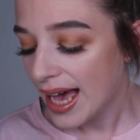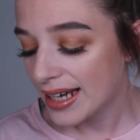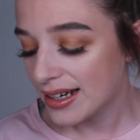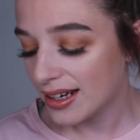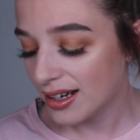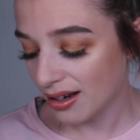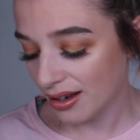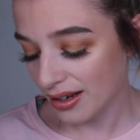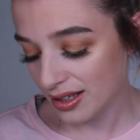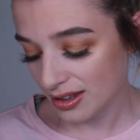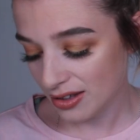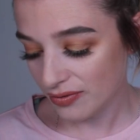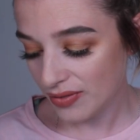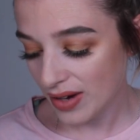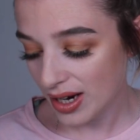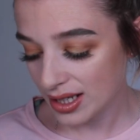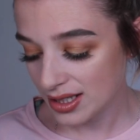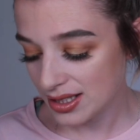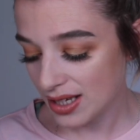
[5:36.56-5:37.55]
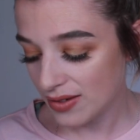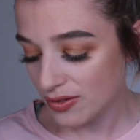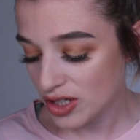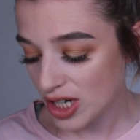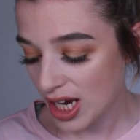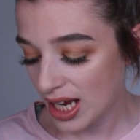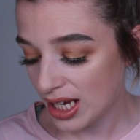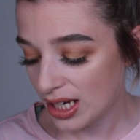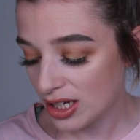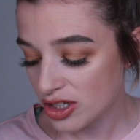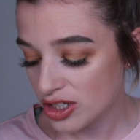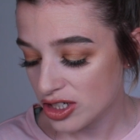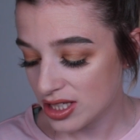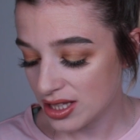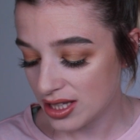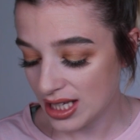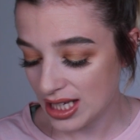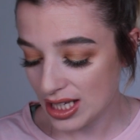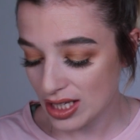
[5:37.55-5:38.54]
and I like the fact they've
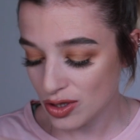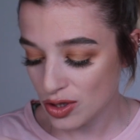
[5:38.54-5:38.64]
changed the